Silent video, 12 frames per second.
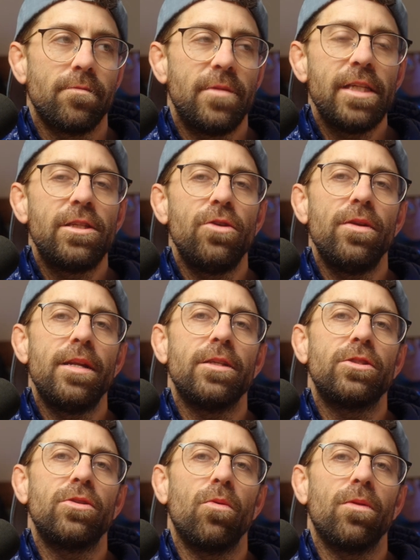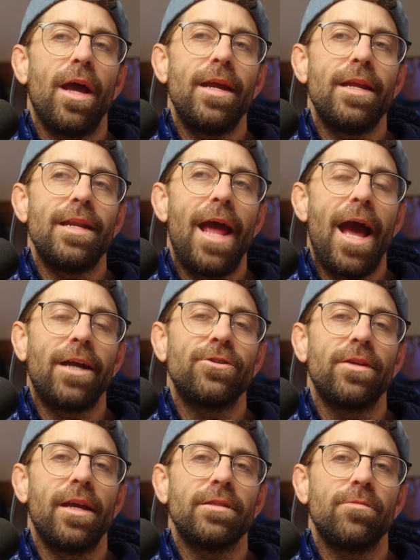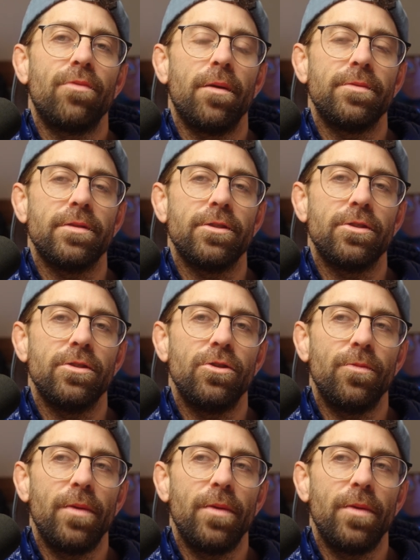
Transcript: This unit is so light, it actually has a proposition to